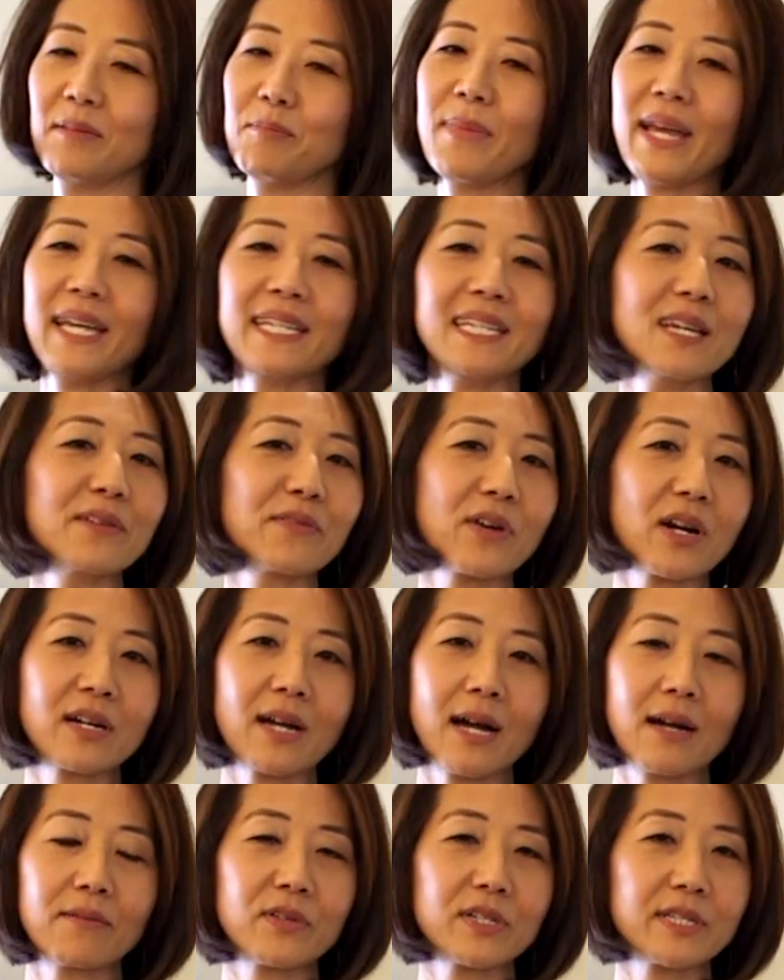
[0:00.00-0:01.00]
many of our
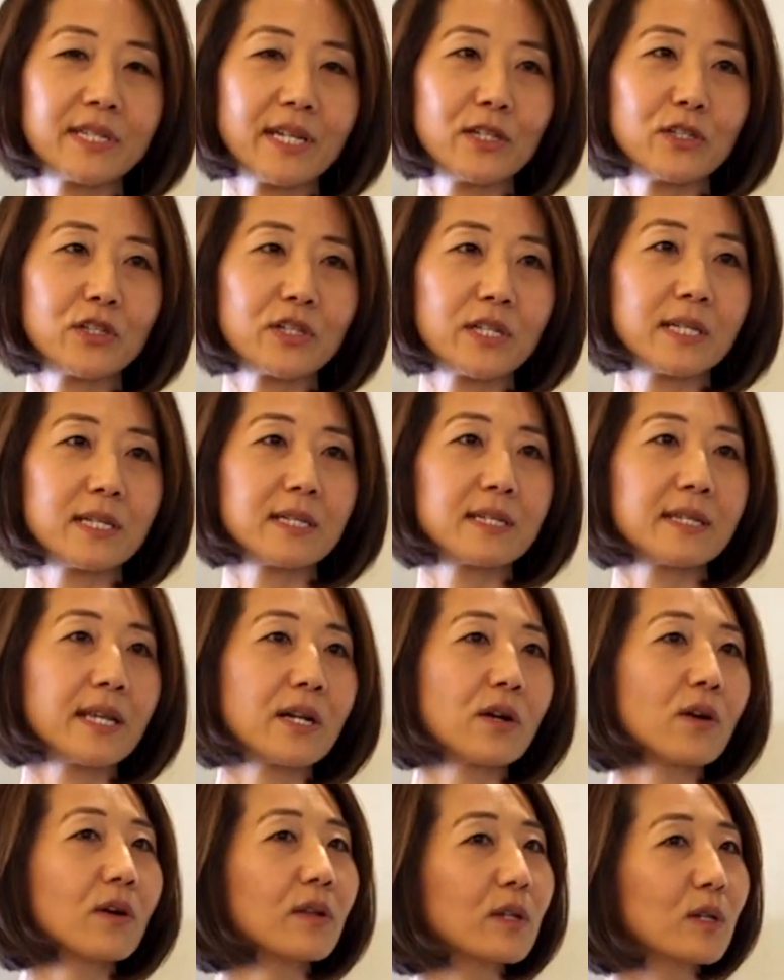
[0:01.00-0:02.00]
conversations
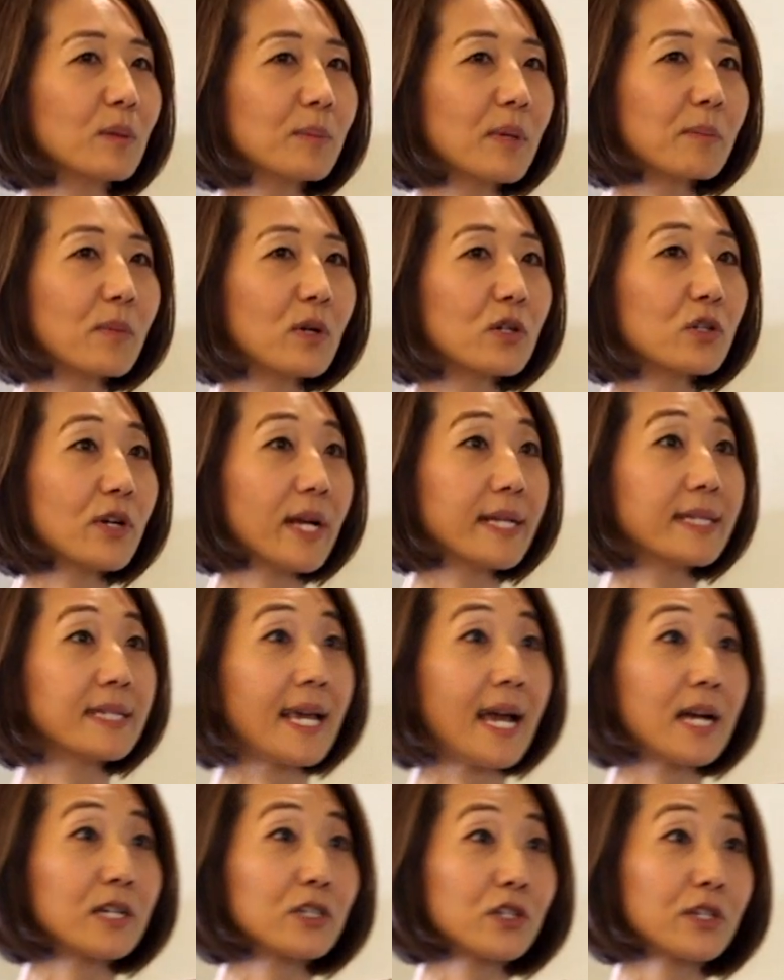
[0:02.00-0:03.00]
that are a little bit more
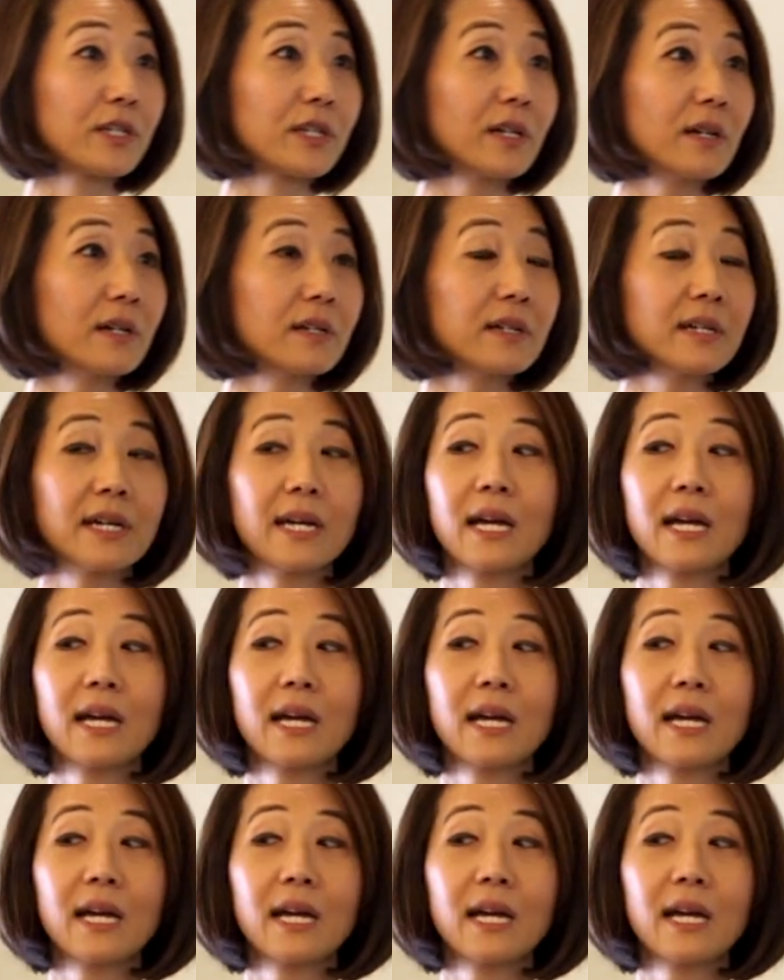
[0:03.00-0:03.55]
transactional,